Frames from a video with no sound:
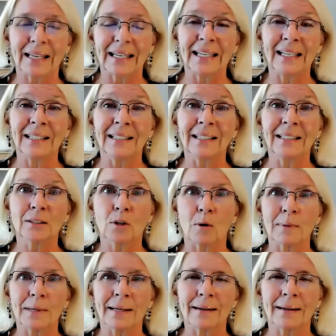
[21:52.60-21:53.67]
in these
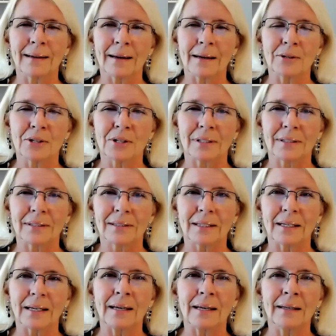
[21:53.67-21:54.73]
communications,
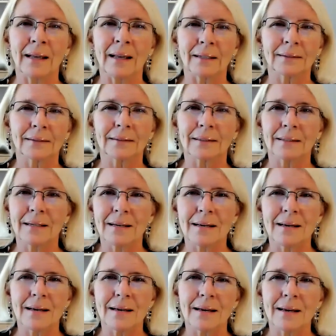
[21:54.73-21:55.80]
in that
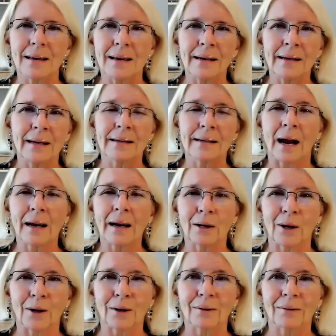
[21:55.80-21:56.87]

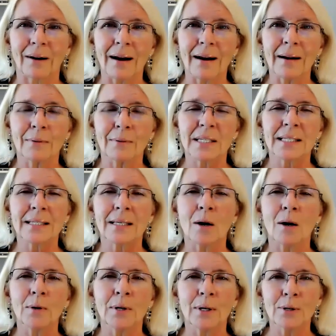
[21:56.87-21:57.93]
dialogue, right? We're
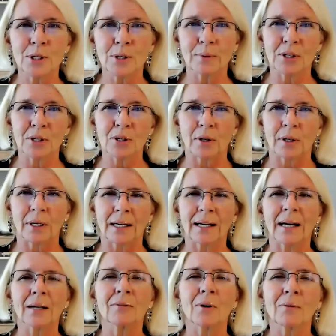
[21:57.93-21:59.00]
so used to each other,
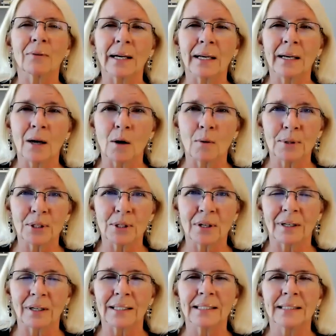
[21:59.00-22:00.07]
kind of already know what you're
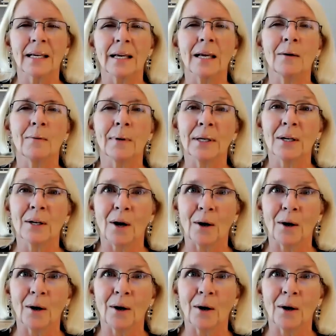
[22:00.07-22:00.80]
going to say, where you